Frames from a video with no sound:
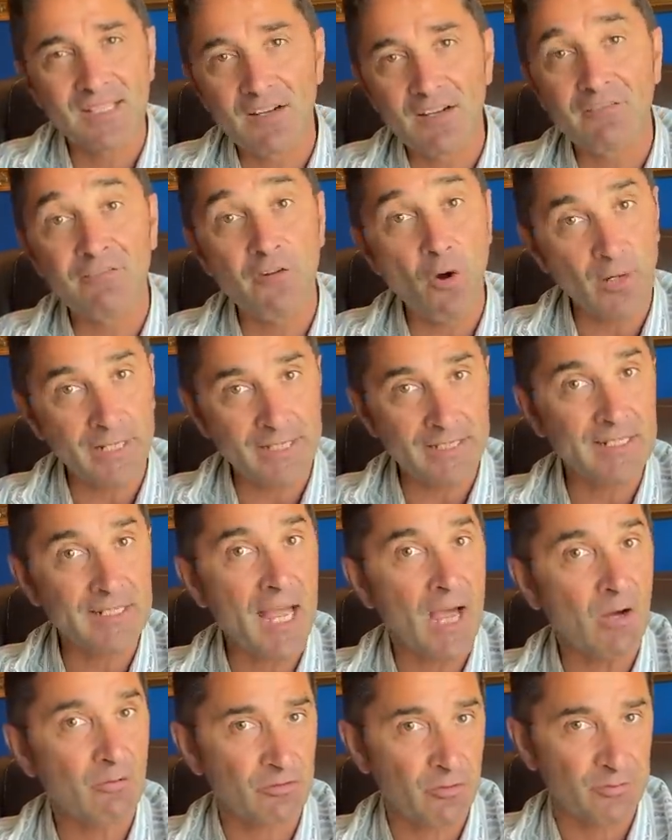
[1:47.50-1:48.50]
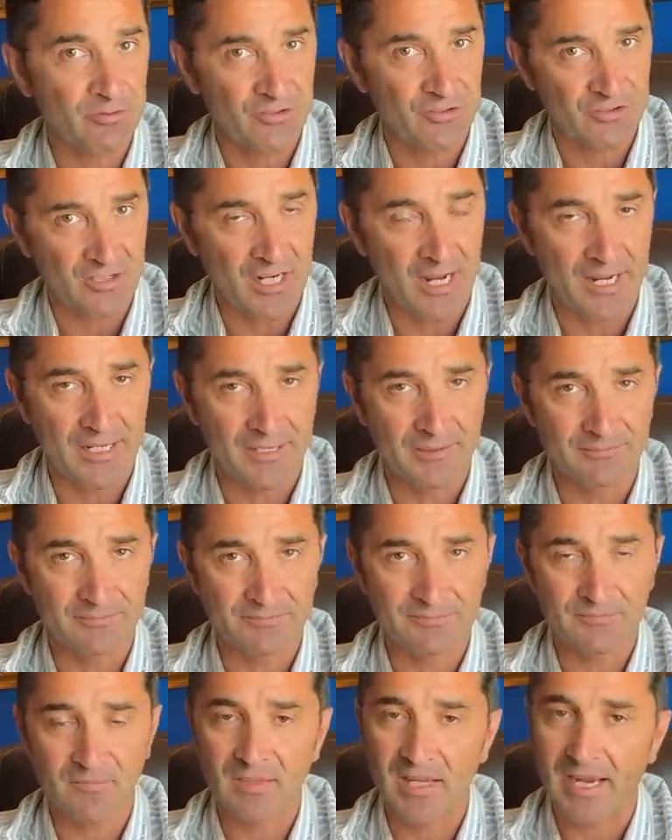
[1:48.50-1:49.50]
falling down from the sky.
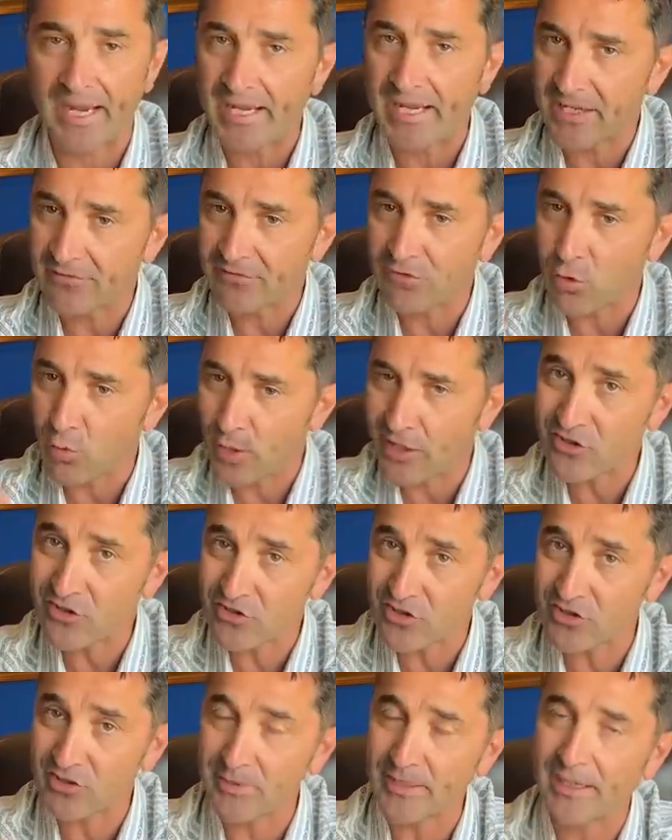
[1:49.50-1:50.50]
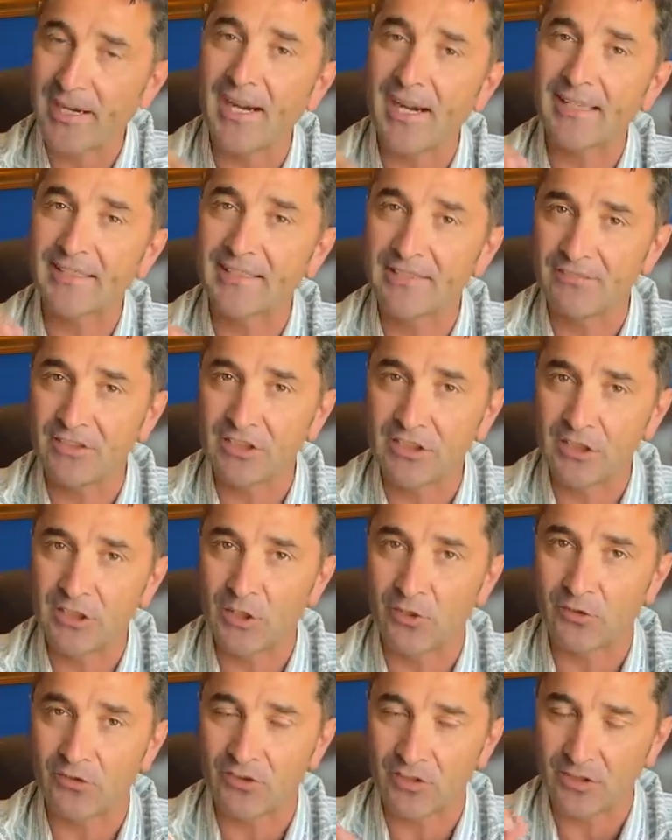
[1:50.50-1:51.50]
I have questions regarding the
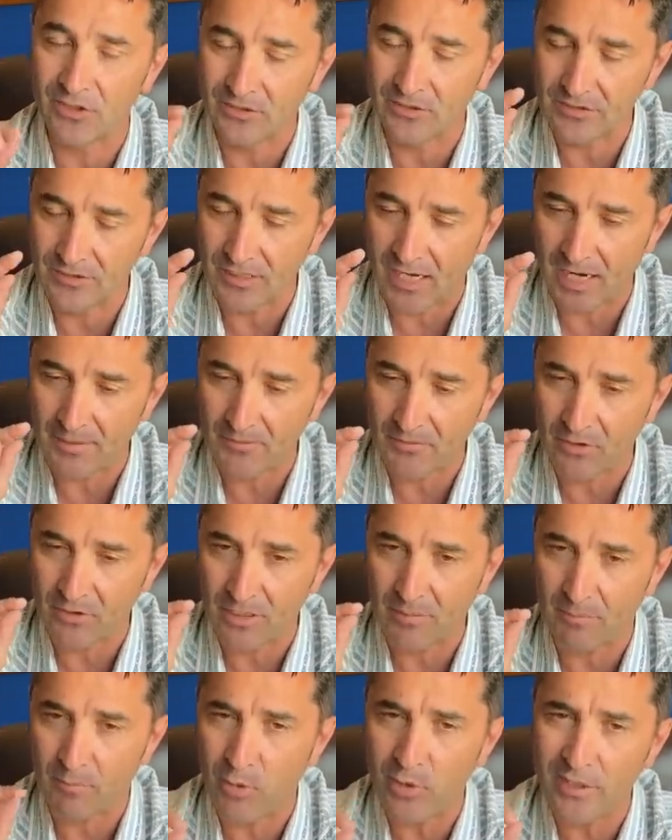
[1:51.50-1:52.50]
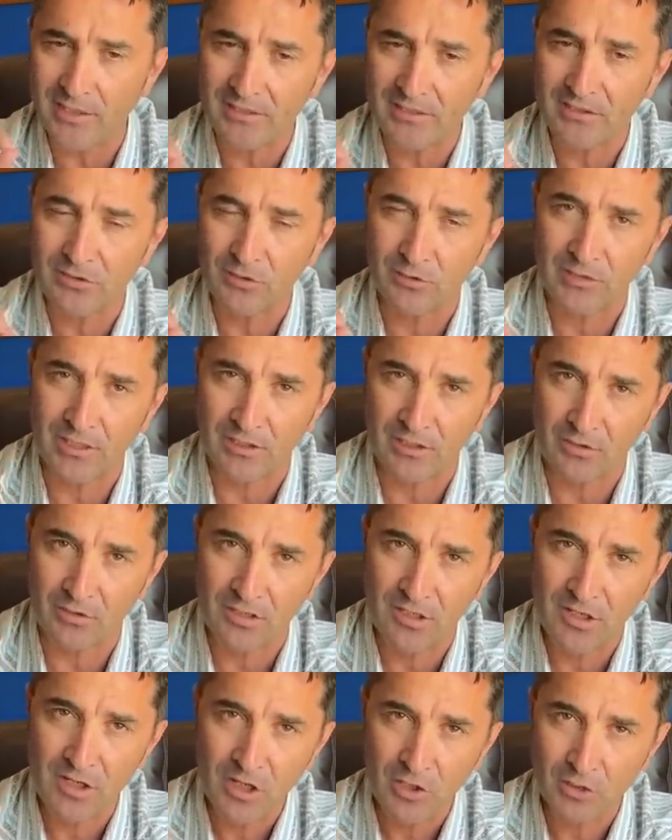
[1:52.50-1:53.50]
videos. I'm gonna point to the
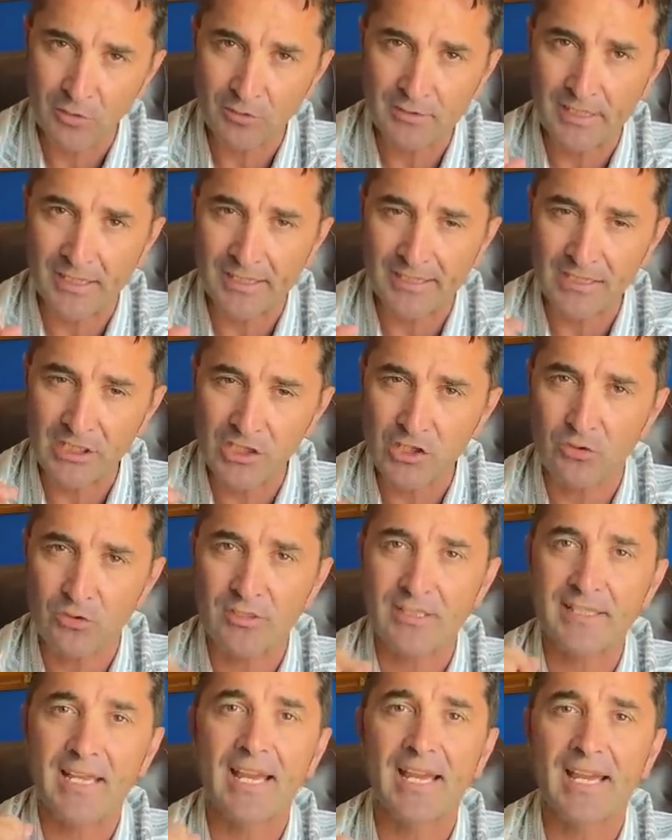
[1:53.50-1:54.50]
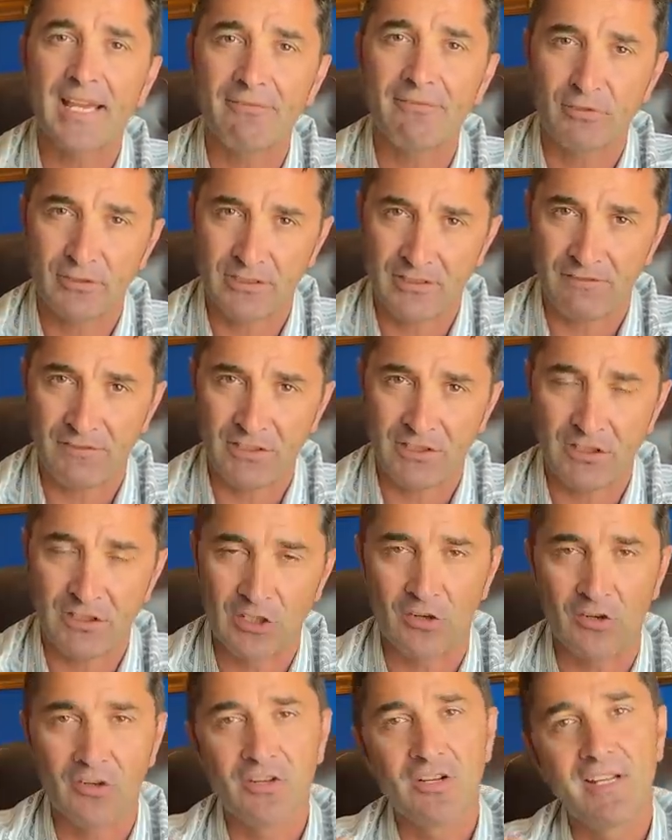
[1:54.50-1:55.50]
to the issues that I have with the
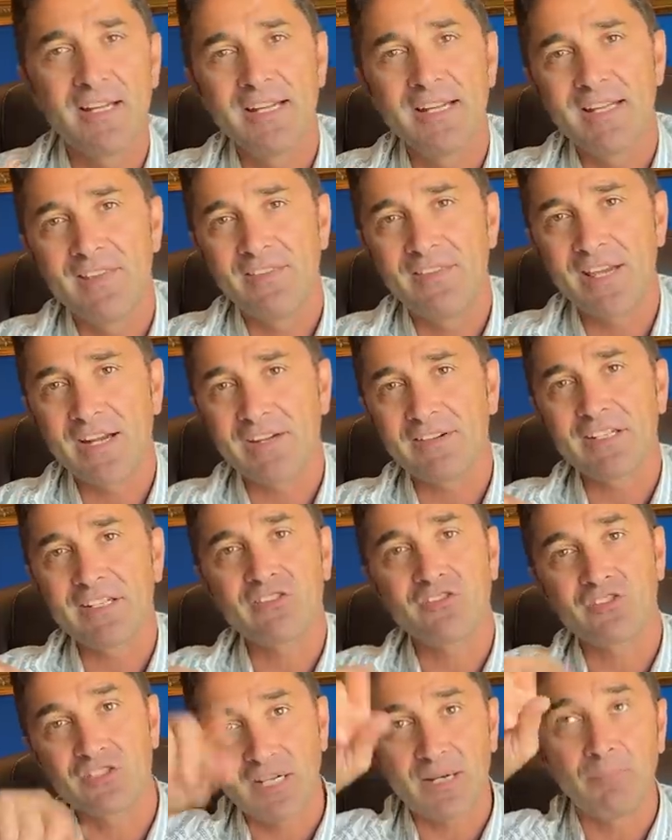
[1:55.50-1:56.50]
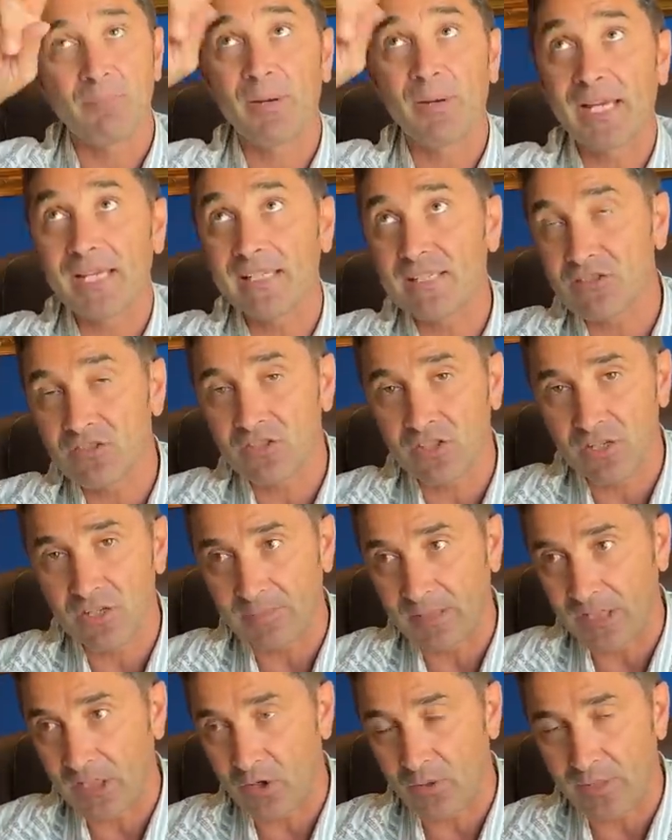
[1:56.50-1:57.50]
video. There is the plane that's gonna
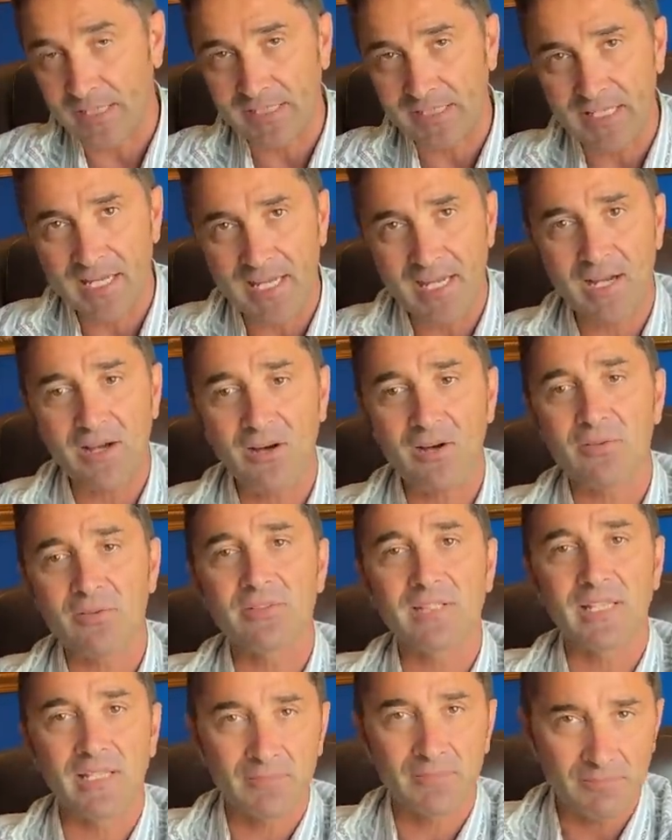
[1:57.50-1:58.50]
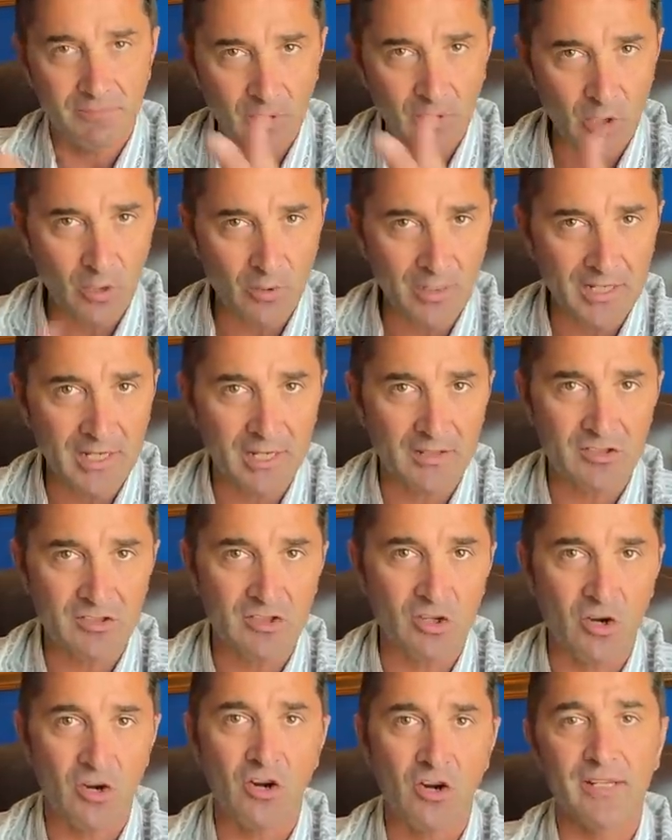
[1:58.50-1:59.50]
be going down and blowing and
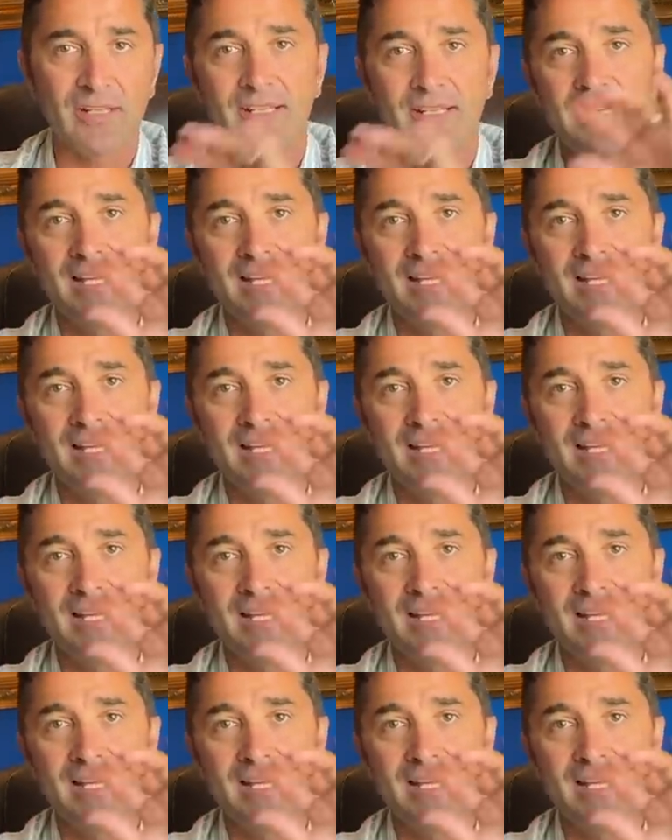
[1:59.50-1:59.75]
so on,